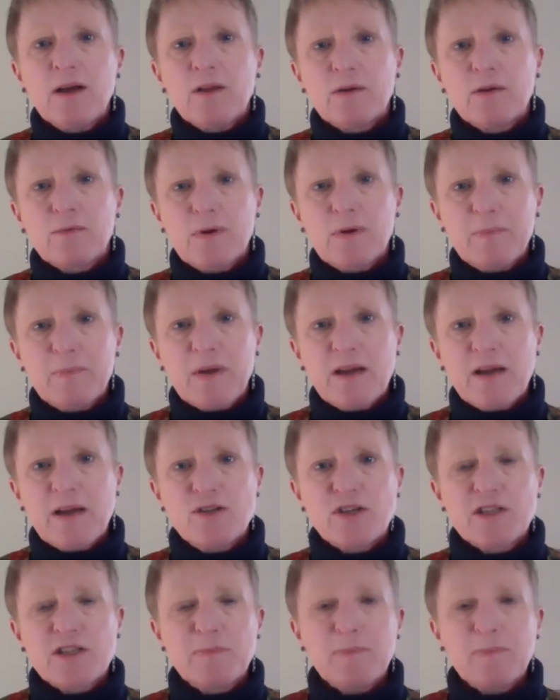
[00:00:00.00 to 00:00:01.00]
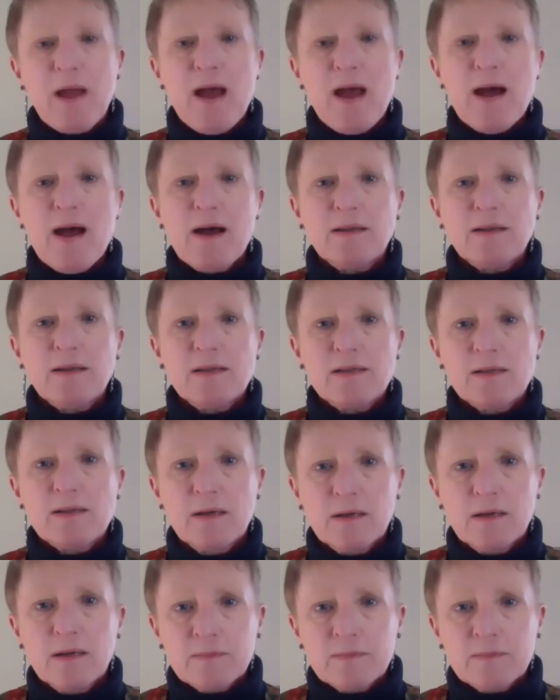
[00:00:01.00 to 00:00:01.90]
the rib cage expands,